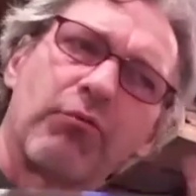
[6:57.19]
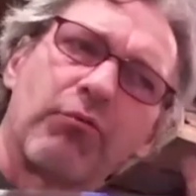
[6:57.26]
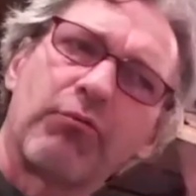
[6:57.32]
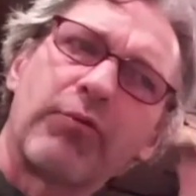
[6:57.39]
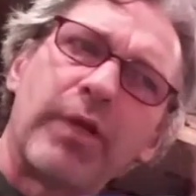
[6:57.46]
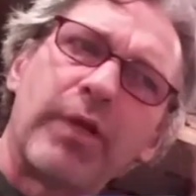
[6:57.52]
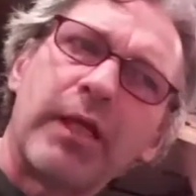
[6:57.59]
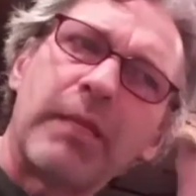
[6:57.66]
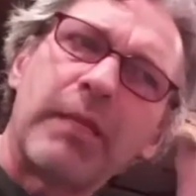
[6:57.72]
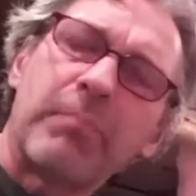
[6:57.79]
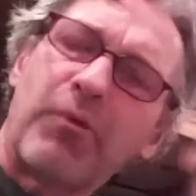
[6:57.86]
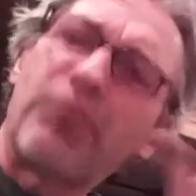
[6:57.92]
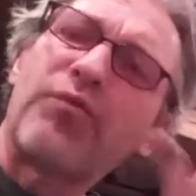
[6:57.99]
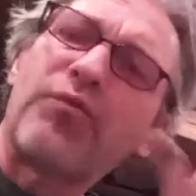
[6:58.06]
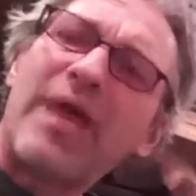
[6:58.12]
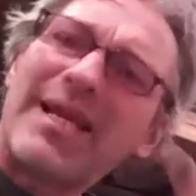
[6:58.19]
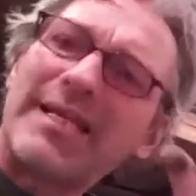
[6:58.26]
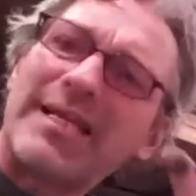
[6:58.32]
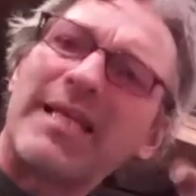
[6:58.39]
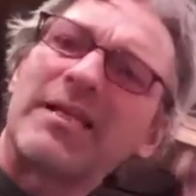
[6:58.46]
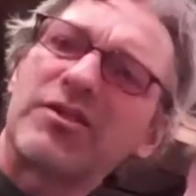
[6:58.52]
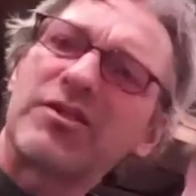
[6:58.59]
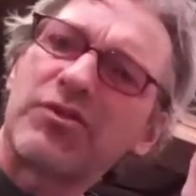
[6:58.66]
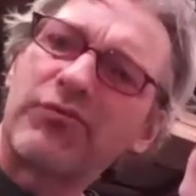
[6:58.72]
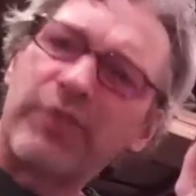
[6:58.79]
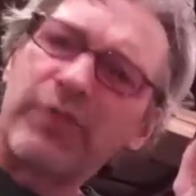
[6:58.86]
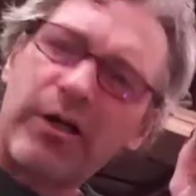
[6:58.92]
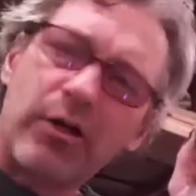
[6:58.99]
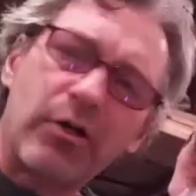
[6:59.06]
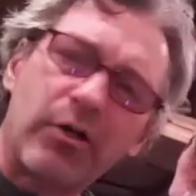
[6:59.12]
really perfecting the
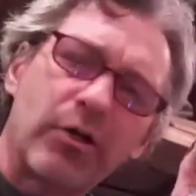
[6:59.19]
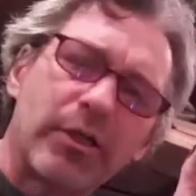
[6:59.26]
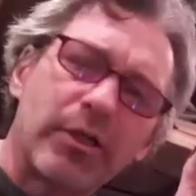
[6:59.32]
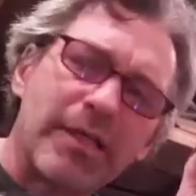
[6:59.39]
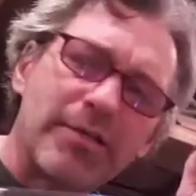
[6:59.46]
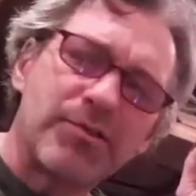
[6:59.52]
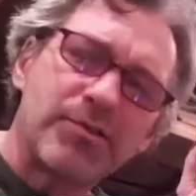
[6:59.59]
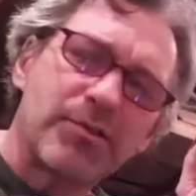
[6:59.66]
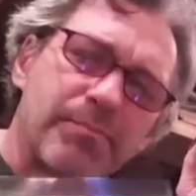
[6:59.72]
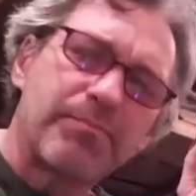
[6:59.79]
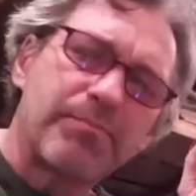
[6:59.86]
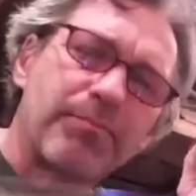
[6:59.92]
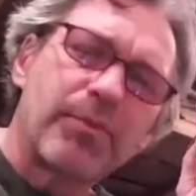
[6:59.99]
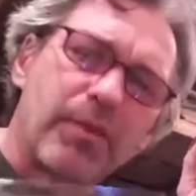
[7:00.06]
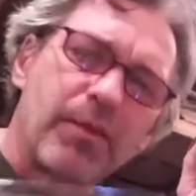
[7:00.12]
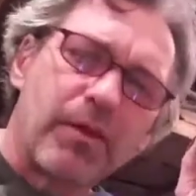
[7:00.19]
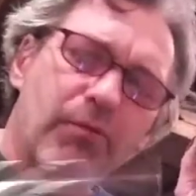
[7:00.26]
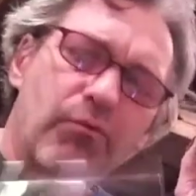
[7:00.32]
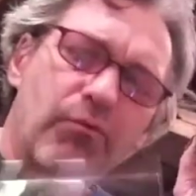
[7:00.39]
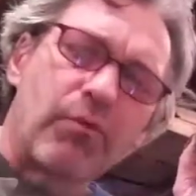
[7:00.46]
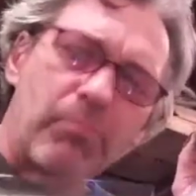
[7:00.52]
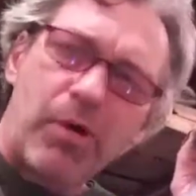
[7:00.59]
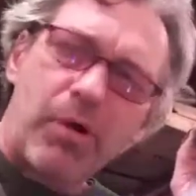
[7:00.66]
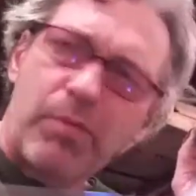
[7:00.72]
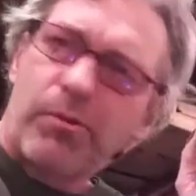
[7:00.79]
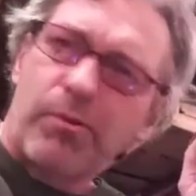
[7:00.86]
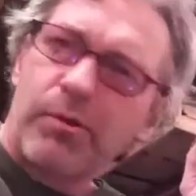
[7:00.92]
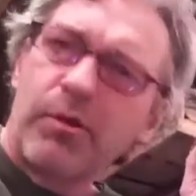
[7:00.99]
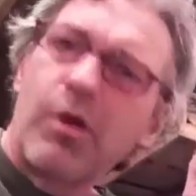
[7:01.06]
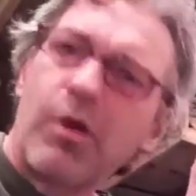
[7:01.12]
sphericalness for a marble,
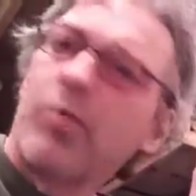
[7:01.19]
we're